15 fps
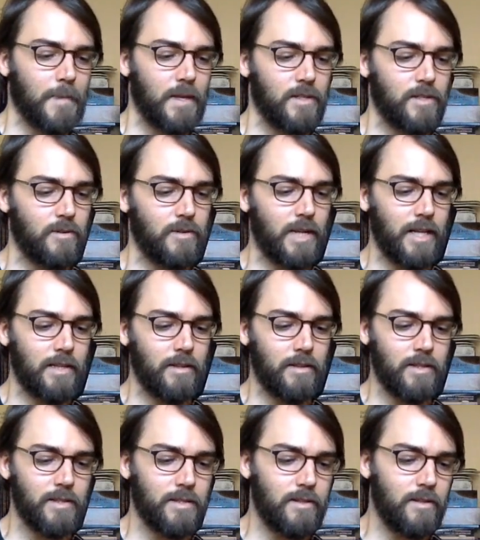So not that
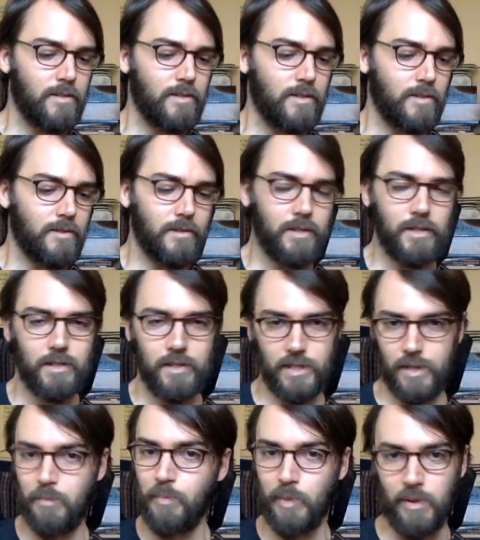this is necessarily
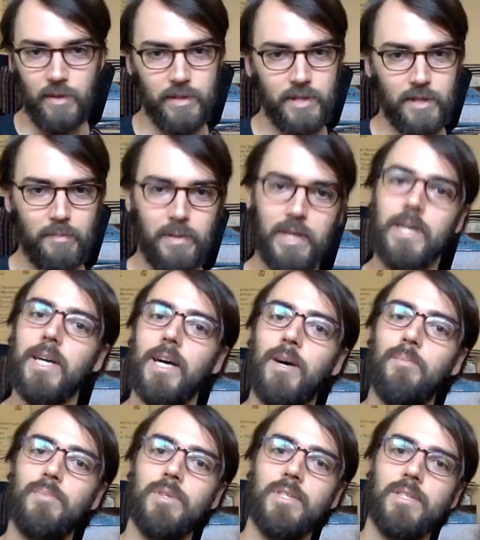simple to pick
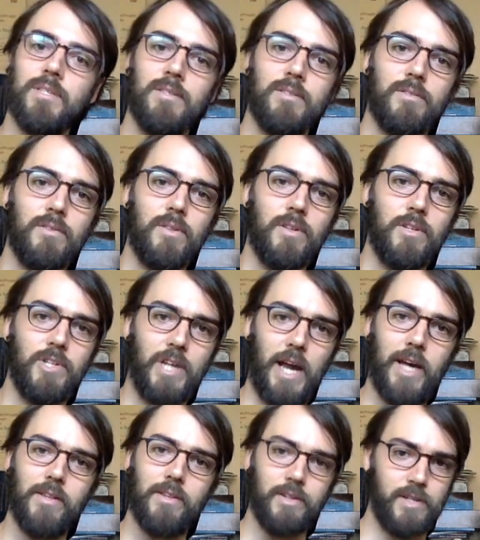up, this certainly
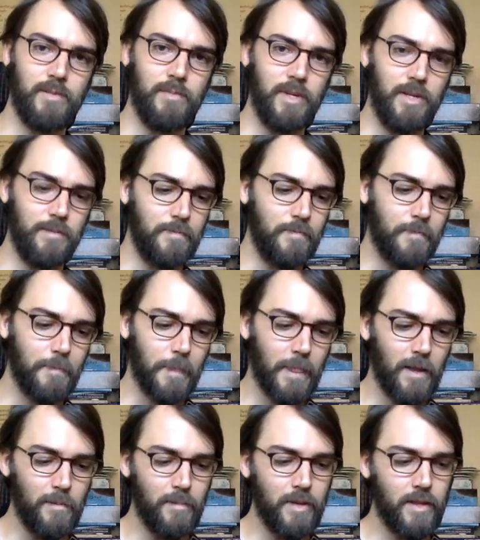challenged me,
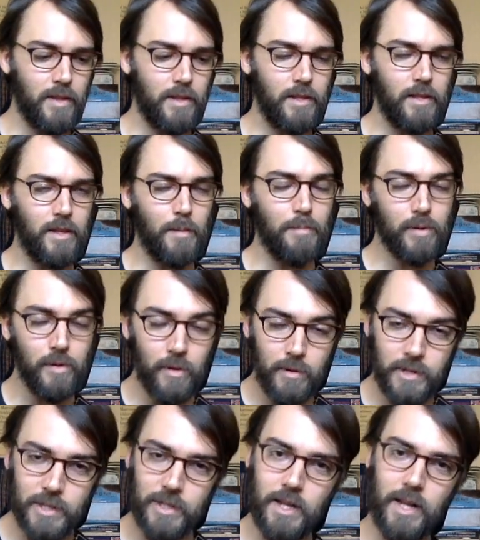but the
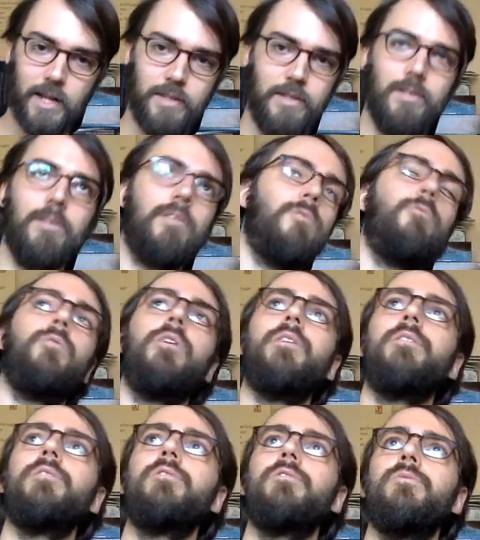approach that I took
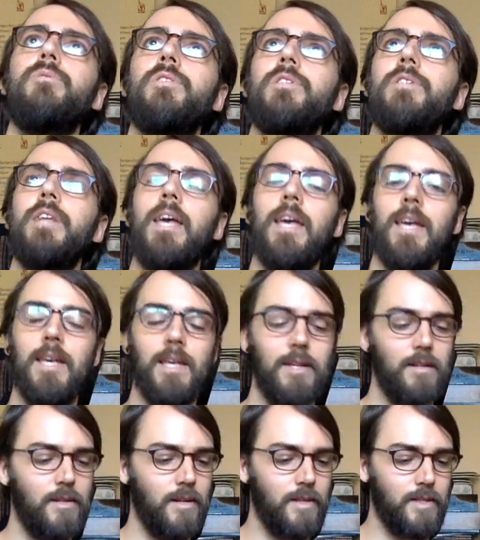was to
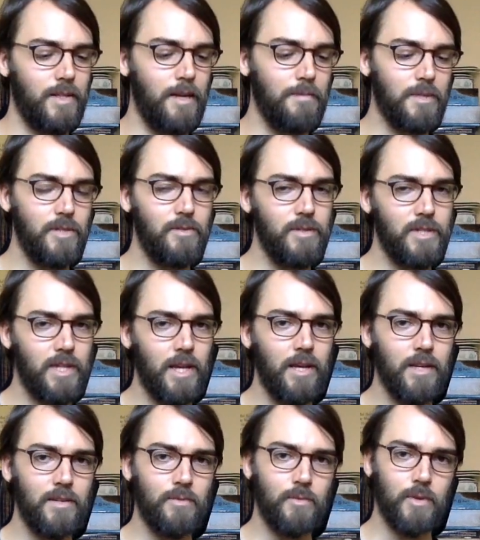attempt to stay
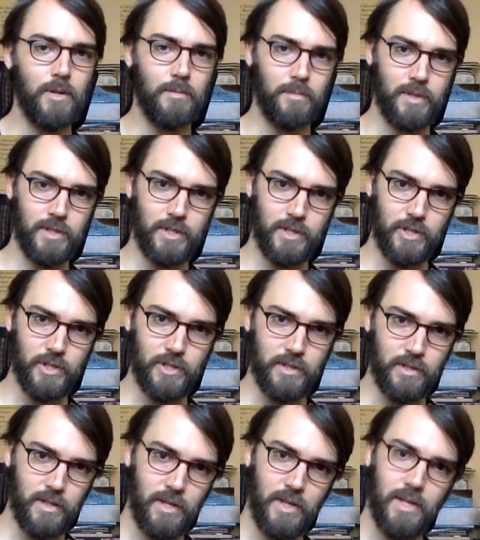in one position
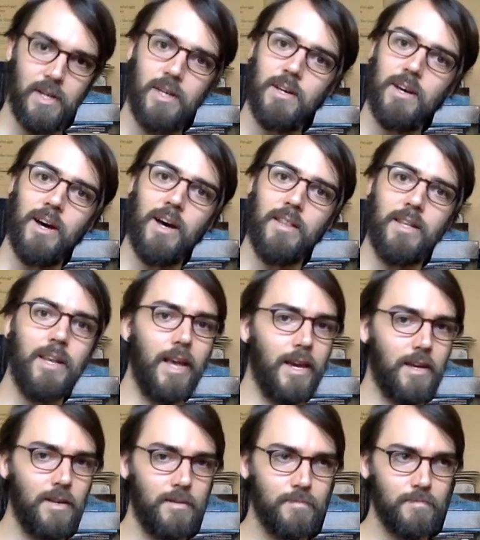on the
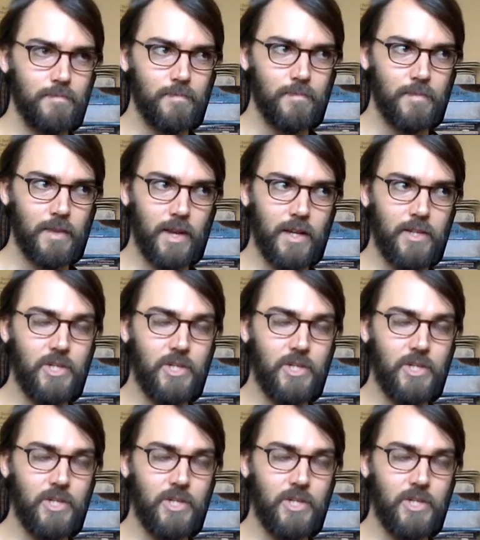neck and